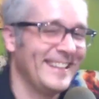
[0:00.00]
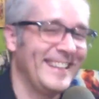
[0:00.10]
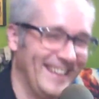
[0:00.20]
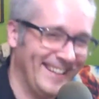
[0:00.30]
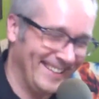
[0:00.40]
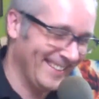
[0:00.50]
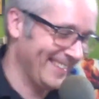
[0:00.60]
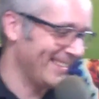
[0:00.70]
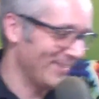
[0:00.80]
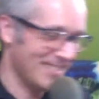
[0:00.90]
yeah,
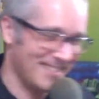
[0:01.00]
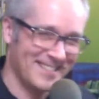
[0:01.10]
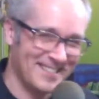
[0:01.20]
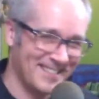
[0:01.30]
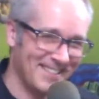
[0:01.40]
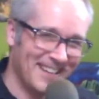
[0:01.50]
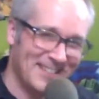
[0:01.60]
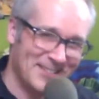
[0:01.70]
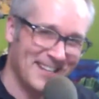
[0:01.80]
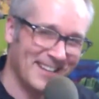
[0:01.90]
was just a, I
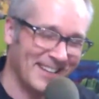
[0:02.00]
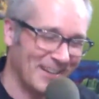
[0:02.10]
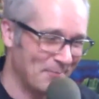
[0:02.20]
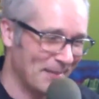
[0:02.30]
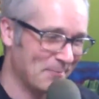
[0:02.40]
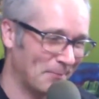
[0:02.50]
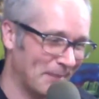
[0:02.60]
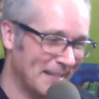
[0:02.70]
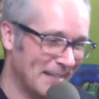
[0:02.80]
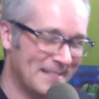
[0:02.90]
just had like a big
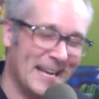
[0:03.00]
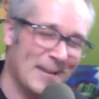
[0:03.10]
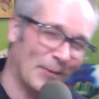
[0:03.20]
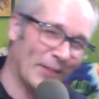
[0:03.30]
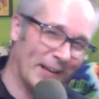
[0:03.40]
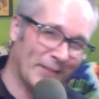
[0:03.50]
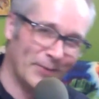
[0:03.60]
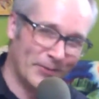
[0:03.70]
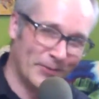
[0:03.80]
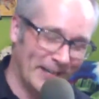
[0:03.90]
table that I
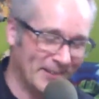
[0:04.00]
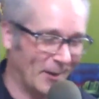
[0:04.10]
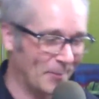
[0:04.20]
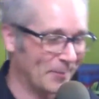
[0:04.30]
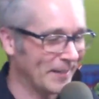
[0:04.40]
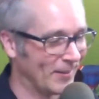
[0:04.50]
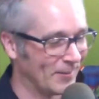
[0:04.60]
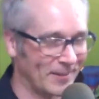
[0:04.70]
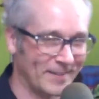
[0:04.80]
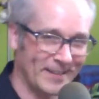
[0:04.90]
threw green carpeting
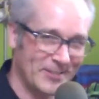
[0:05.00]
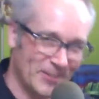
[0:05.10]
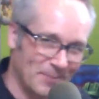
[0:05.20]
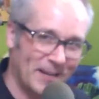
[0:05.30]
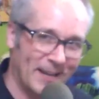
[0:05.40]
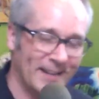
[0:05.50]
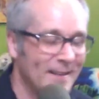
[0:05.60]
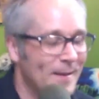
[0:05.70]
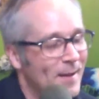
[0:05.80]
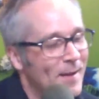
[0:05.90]
over and like jumped it.
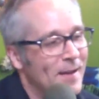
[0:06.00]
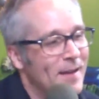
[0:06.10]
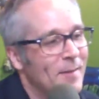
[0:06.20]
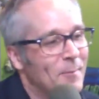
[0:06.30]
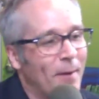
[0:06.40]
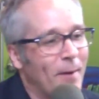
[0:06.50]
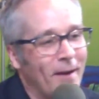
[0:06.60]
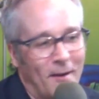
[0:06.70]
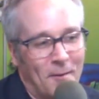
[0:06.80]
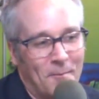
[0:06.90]
But
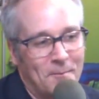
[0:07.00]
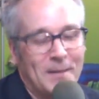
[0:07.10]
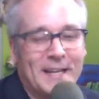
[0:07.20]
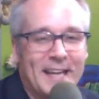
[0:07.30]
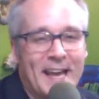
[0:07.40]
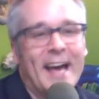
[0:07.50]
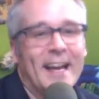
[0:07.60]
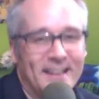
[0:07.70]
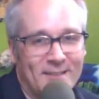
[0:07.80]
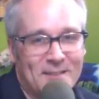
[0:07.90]
um, but
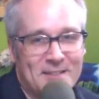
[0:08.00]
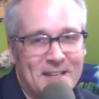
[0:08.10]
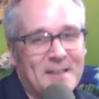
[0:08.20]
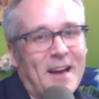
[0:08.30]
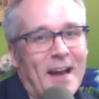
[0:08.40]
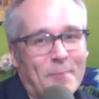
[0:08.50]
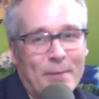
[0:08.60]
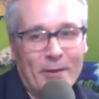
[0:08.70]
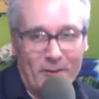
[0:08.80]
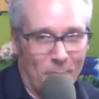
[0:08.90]
again, it was like I
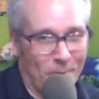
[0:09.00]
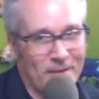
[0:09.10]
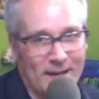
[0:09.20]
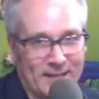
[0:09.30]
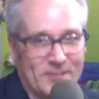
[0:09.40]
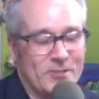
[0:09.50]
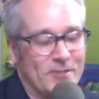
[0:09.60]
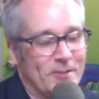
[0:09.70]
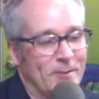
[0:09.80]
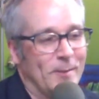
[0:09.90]
bit off more than I could
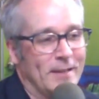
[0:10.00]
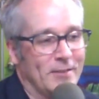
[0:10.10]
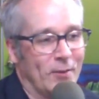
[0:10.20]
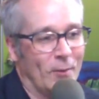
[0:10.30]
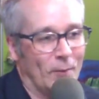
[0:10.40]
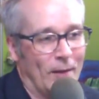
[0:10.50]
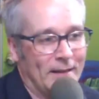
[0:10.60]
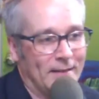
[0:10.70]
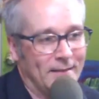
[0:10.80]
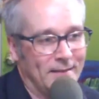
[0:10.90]
chew, and so
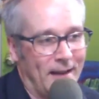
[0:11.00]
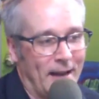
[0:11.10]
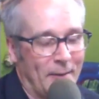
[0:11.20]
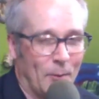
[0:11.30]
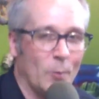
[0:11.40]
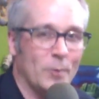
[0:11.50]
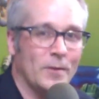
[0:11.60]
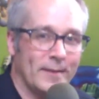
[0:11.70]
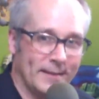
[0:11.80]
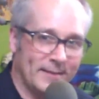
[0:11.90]
like I wrote
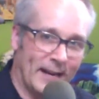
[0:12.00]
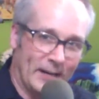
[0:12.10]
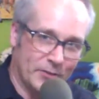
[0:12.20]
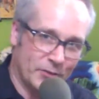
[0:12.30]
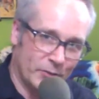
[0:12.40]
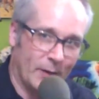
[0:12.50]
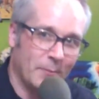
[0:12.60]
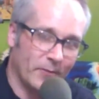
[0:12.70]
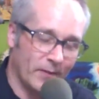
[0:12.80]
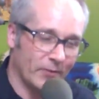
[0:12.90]
an entire script
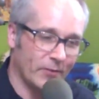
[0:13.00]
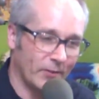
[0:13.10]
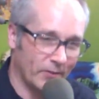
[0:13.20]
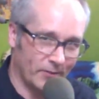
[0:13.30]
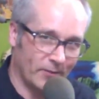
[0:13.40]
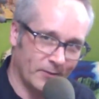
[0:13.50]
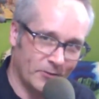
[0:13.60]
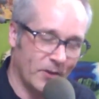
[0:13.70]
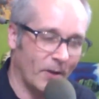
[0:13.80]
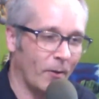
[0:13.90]
for this this
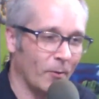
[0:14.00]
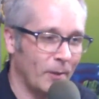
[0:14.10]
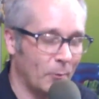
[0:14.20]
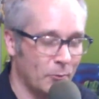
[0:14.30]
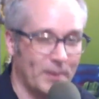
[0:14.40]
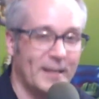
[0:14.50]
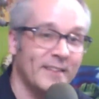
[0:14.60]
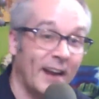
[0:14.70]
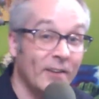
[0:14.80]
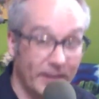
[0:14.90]
show that was written
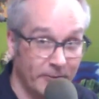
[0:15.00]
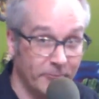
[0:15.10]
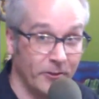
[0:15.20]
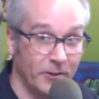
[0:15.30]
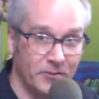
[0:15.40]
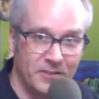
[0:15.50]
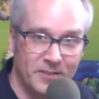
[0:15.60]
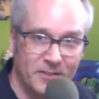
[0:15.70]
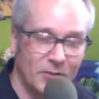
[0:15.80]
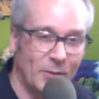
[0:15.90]
entirely in verse.
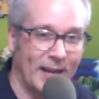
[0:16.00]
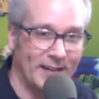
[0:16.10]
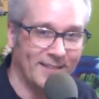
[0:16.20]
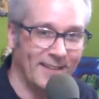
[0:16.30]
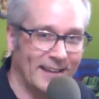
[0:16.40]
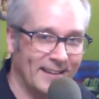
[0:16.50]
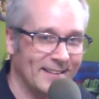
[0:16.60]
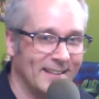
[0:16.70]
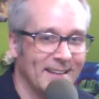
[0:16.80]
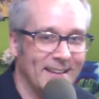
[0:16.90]
So we had to like
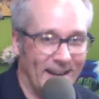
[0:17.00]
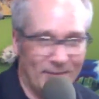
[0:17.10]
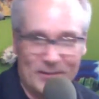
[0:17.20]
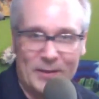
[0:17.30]
everything oh